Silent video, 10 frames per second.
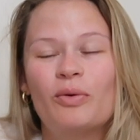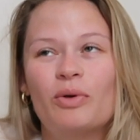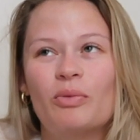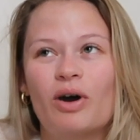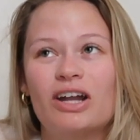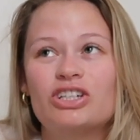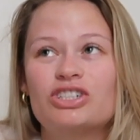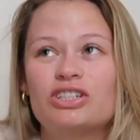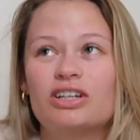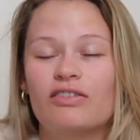We
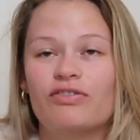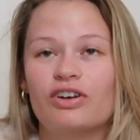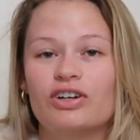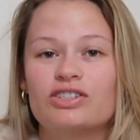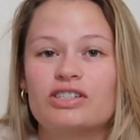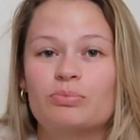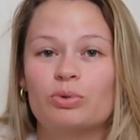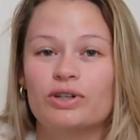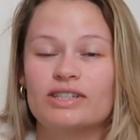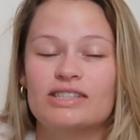watched the first
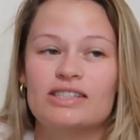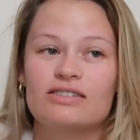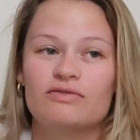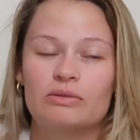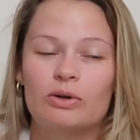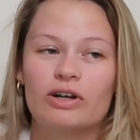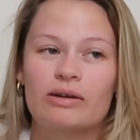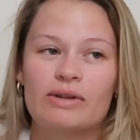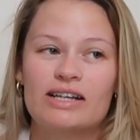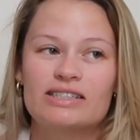preseason football
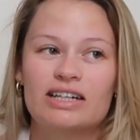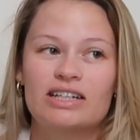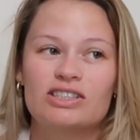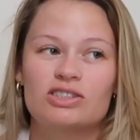game last night,